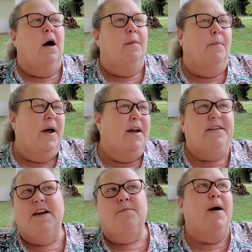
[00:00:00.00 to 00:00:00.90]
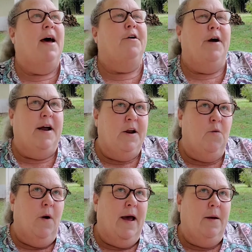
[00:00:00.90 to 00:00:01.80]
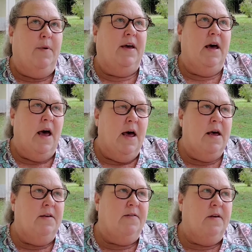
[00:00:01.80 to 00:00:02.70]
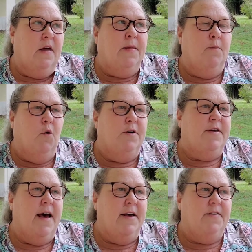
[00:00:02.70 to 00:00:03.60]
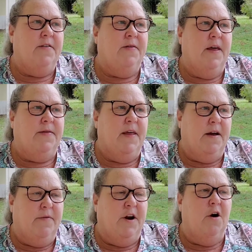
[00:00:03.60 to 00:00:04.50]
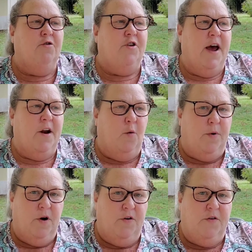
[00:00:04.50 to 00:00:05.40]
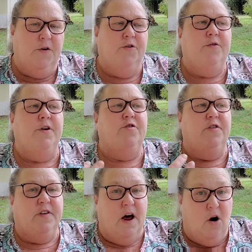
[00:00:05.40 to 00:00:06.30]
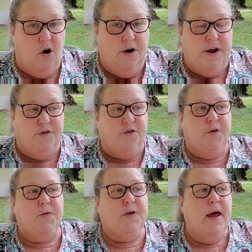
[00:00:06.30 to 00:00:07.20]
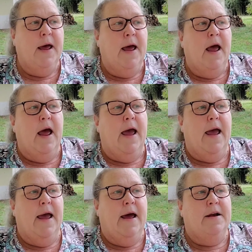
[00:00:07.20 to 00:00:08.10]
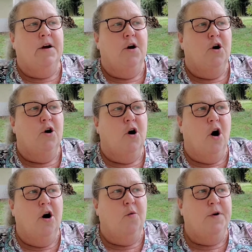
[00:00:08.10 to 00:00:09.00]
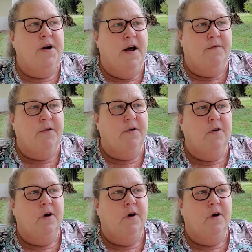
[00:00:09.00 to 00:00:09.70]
but it didn't matter anyway, because the more tests that they know she had open heart surgery and she's got heart issues, and her heart would never,